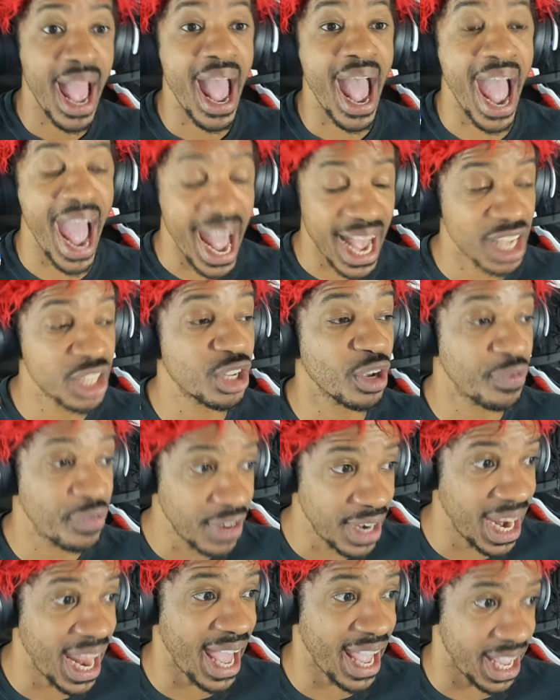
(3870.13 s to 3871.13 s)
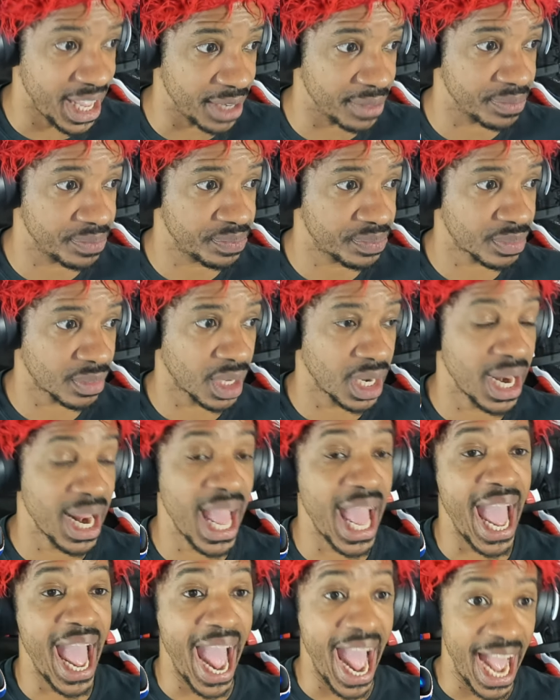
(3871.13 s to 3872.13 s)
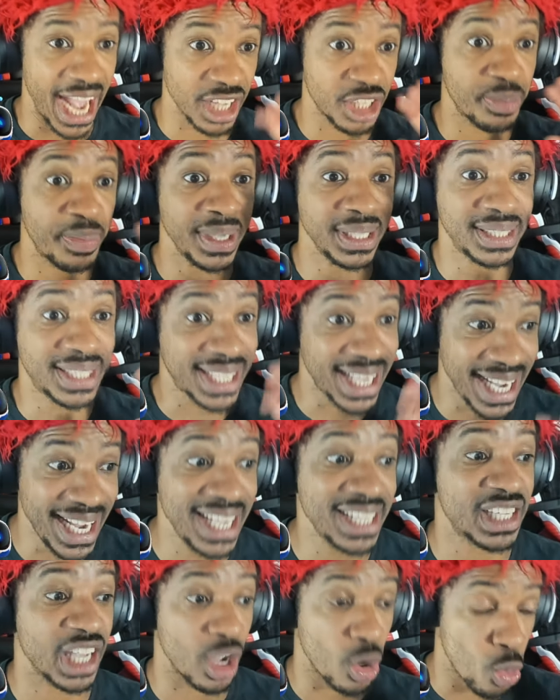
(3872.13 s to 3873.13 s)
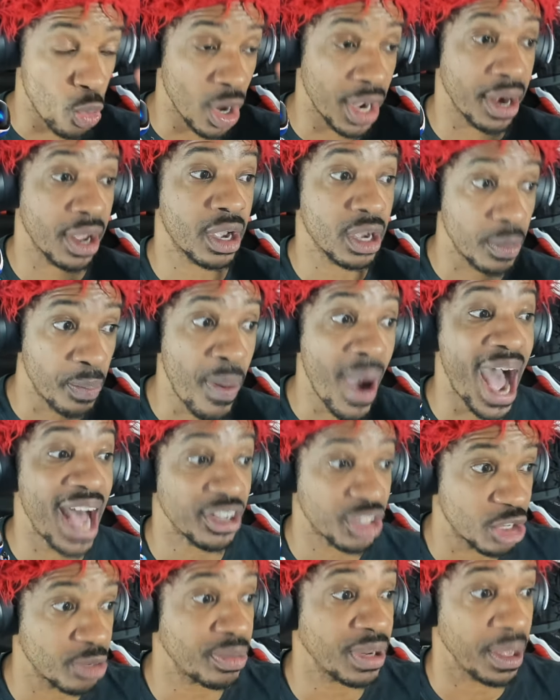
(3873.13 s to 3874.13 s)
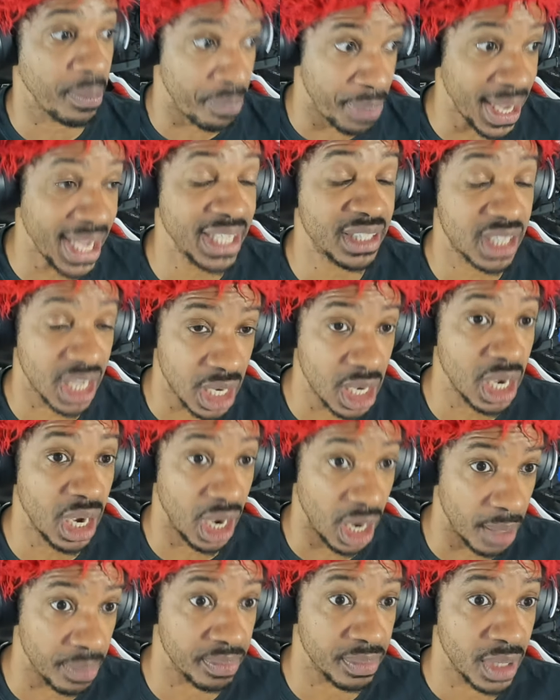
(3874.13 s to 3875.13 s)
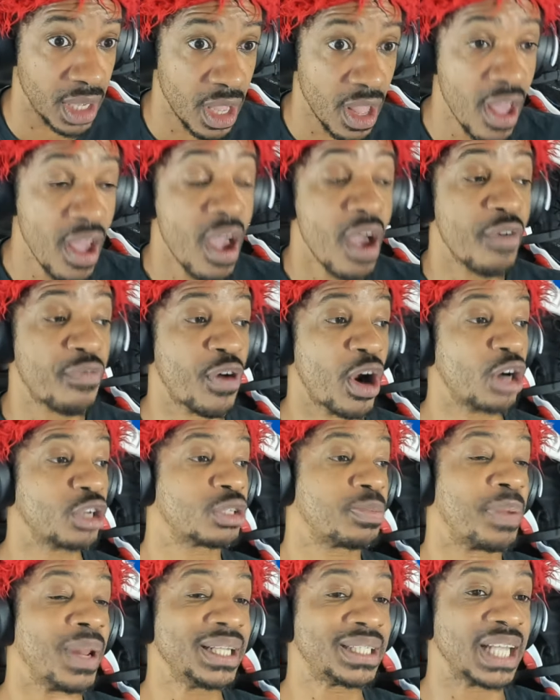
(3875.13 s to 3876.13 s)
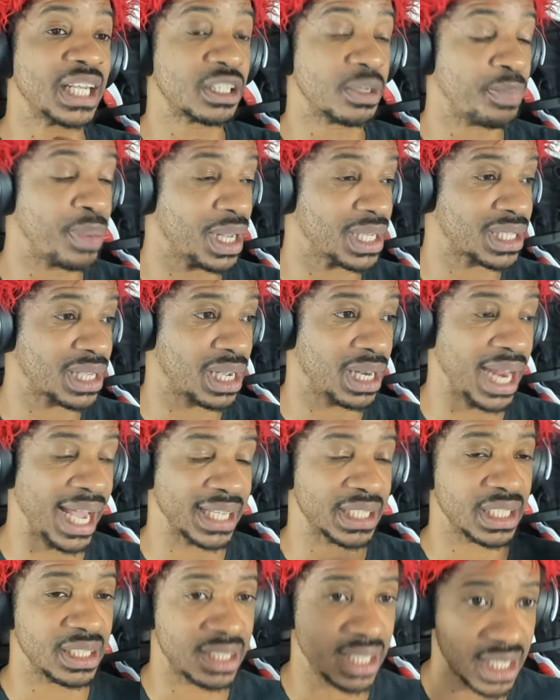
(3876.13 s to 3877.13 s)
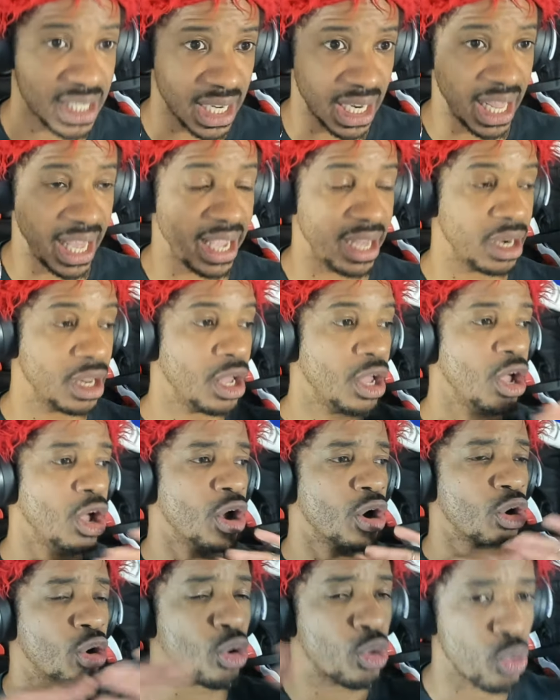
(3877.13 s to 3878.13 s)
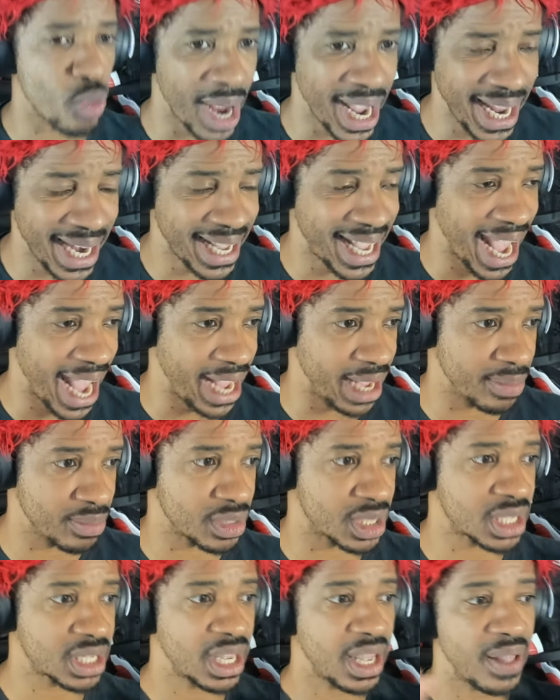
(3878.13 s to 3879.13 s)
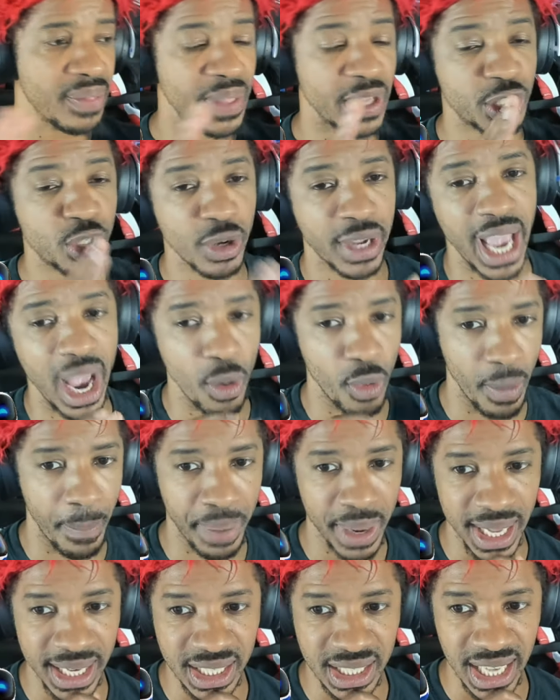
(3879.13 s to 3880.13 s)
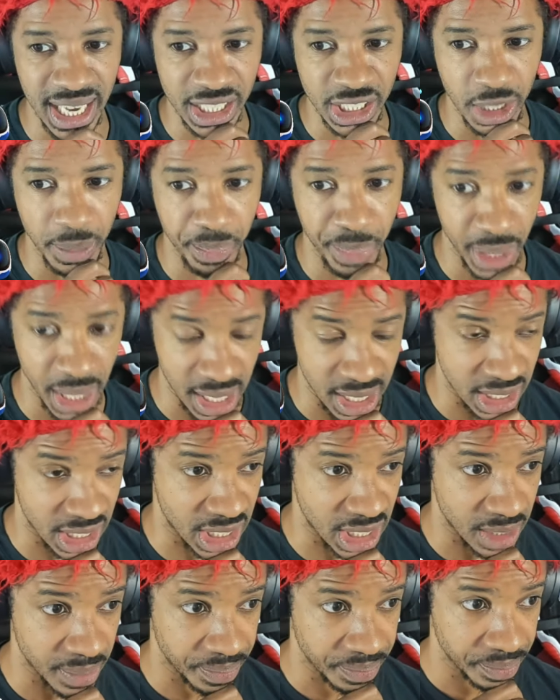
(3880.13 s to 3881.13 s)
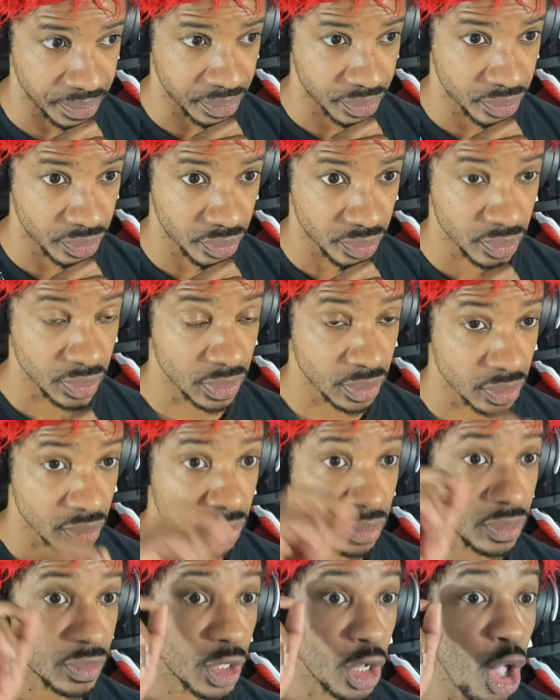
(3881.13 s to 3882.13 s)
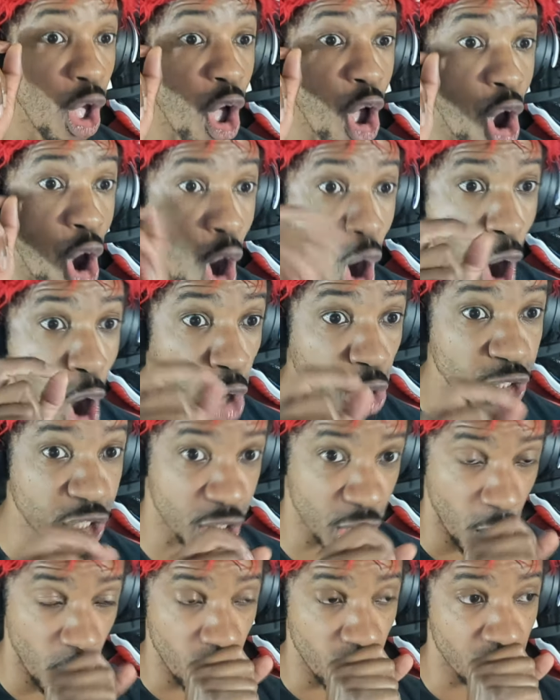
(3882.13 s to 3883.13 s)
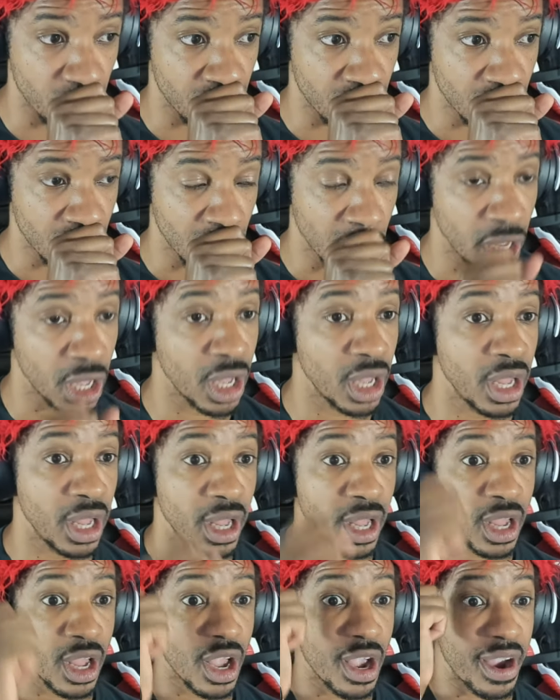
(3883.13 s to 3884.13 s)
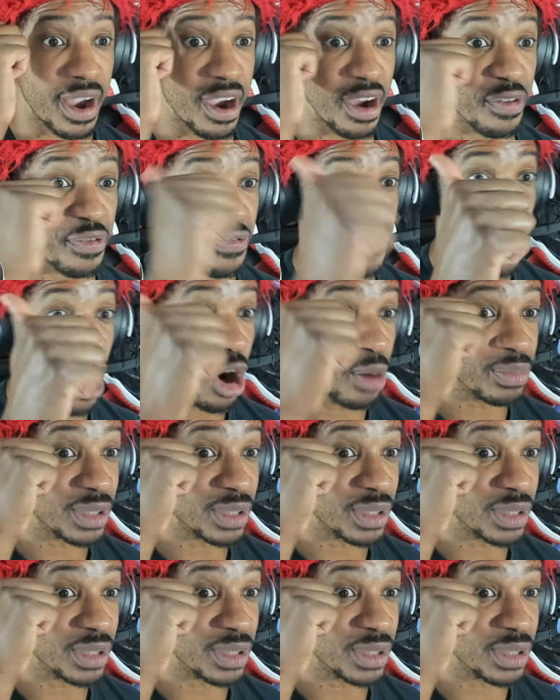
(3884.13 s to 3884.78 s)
as of late, has been teasing what could possibly be to come. First, PlayStation Plus Collections is lit. Great games that you get with PlayStation Plus. Also, confirmed